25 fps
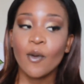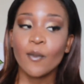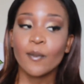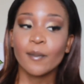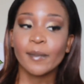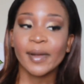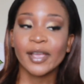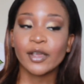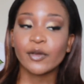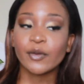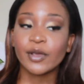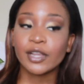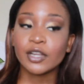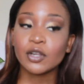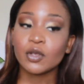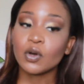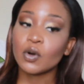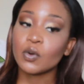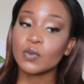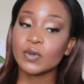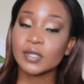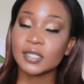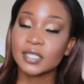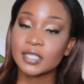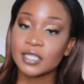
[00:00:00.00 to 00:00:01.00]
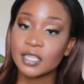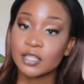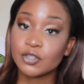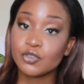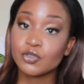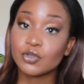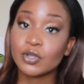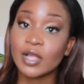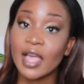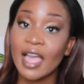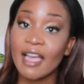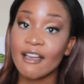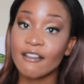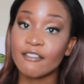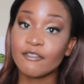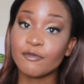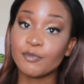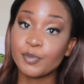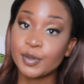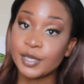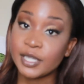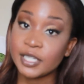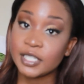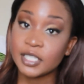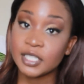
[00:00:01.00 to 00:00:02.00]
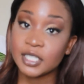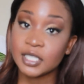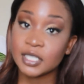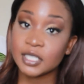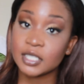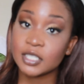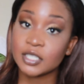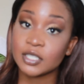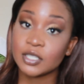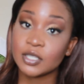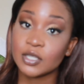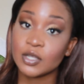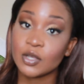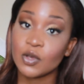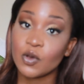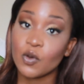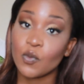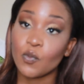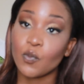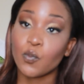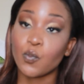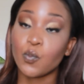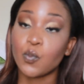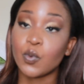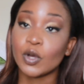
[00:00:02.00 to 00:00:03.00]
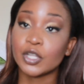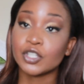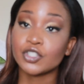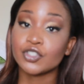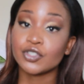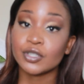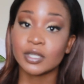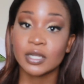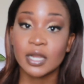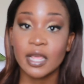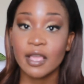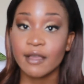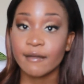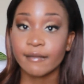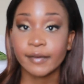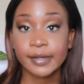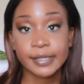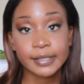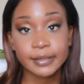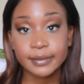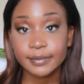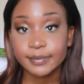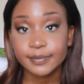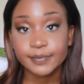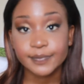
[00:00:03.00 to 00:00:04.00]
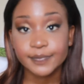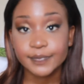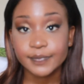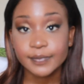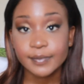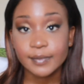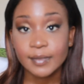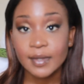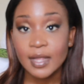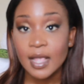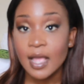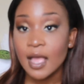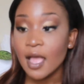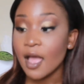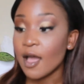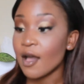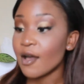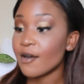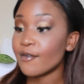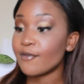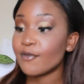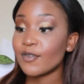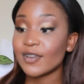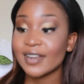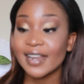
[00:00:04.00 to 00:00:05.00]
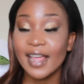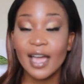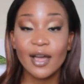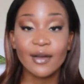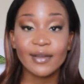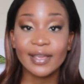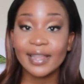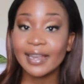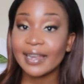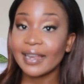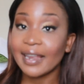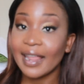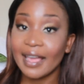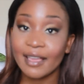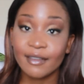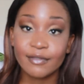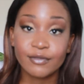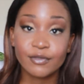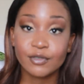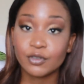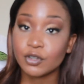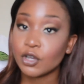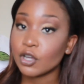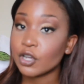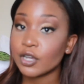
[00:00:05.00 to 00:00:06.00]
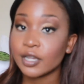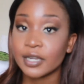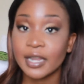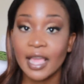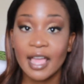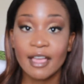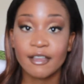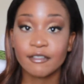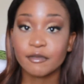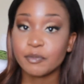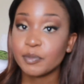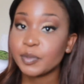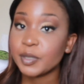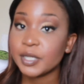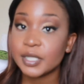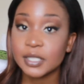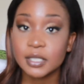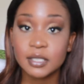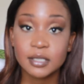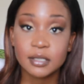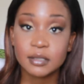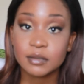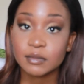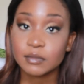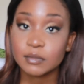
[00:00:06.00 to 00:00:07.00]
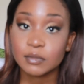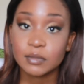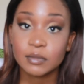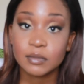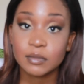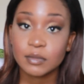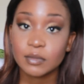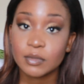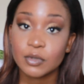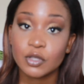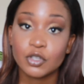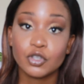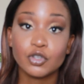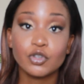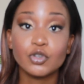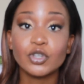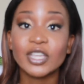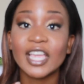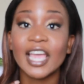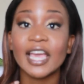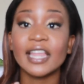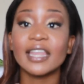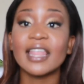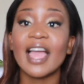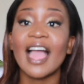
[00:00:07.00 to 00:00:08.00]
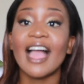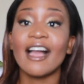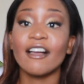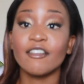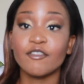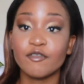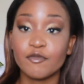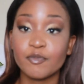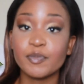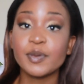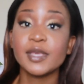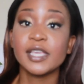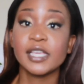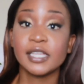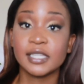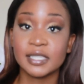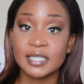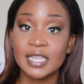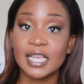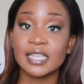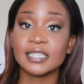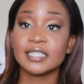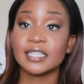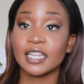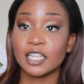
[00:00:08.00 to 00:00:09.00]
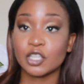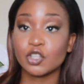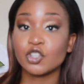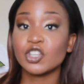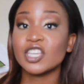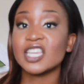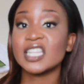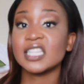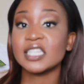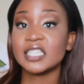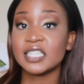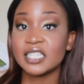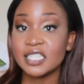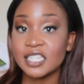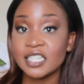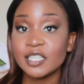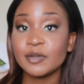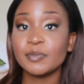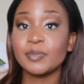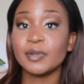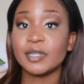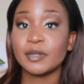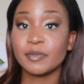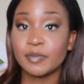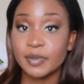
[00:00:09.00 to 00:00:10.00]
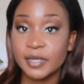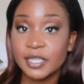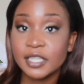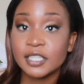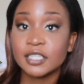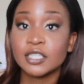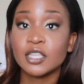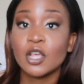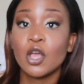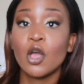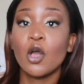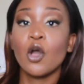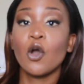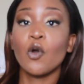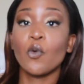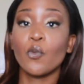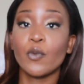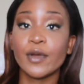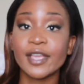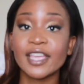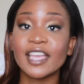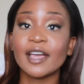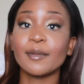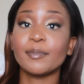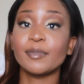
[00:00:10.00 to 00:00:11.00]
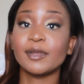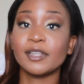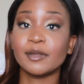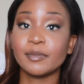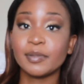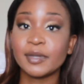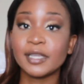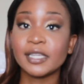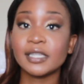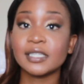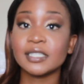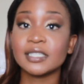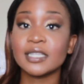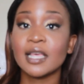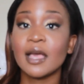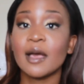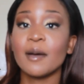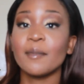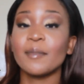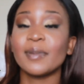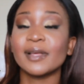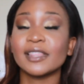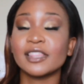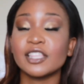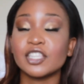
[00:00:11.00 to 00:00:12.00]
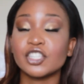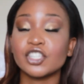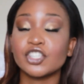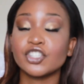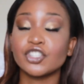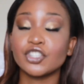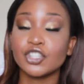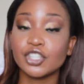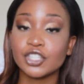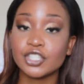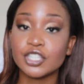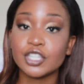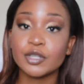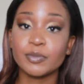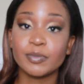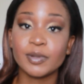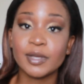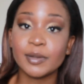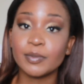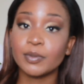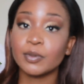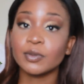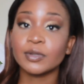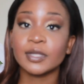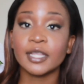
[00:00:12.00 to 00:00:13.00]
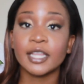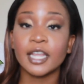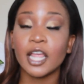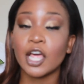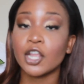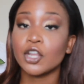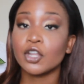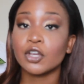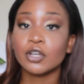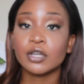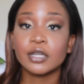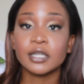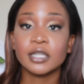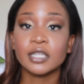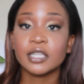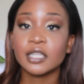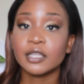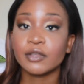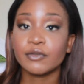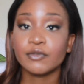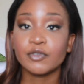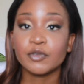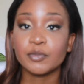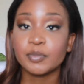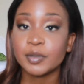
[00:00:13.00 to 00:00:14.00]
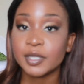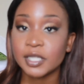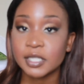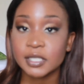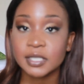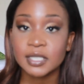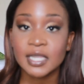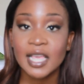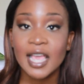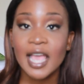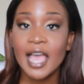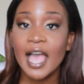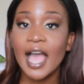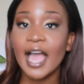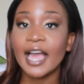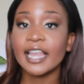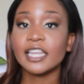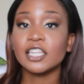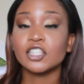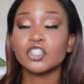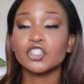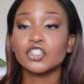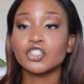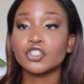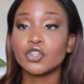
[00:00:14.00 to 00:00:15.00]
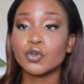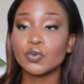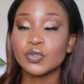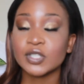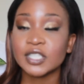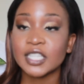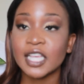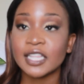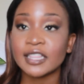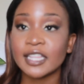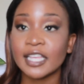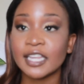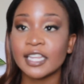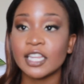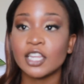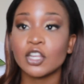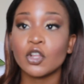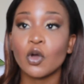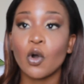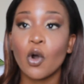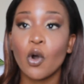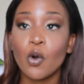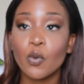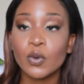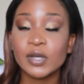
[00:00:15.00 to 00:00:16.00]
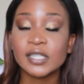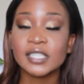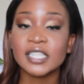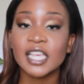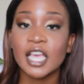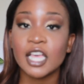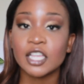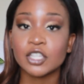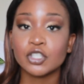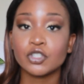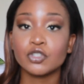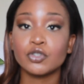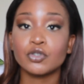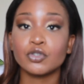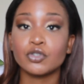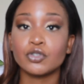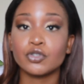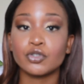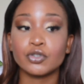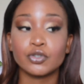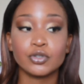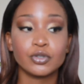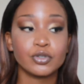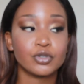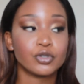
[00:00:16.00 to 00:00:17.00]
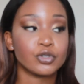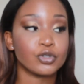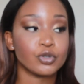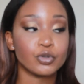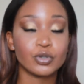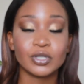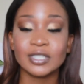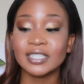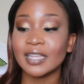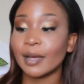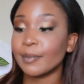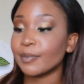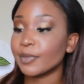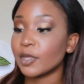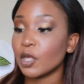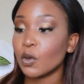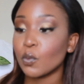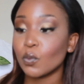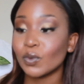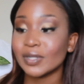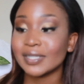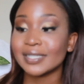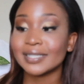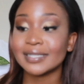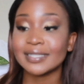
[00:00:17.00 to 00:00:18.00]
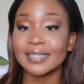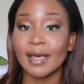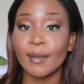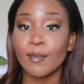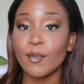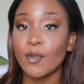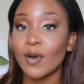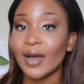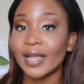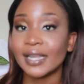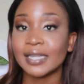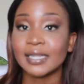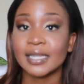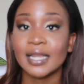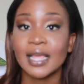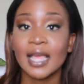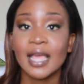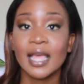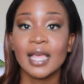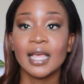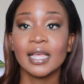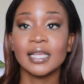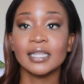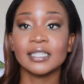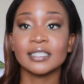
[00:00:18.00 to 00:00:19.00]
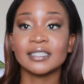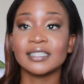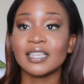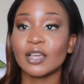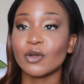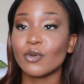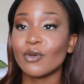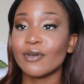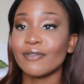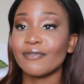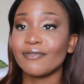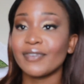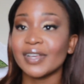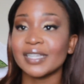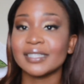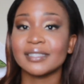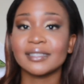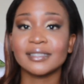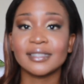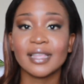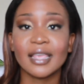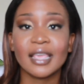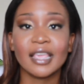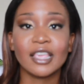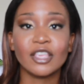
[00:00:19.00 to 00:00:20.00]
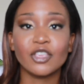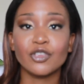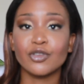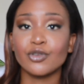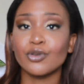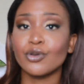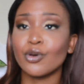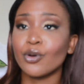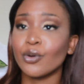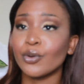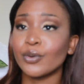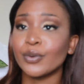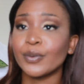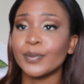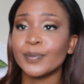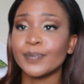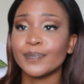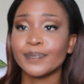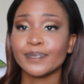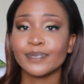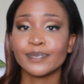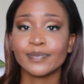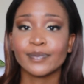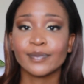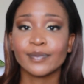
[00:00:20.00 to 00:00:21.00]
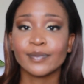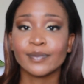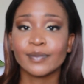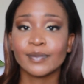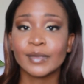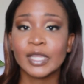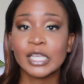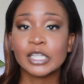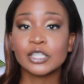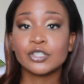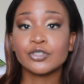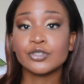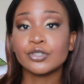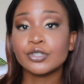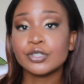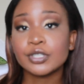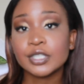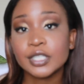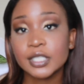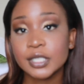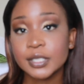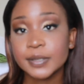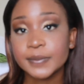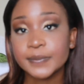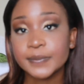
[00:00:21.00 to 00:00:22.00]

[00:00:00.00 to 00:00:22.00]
my granny always said, you'll have peace once you're in heaven. For now in life, you're not gonna have peace. You can have peace, as in, like, you can sleep in peace, wake up in peace, but there's certain people that are not gonna give you peace. And it's so sad that it always has to do something with someone sacrificing, you know. Dude,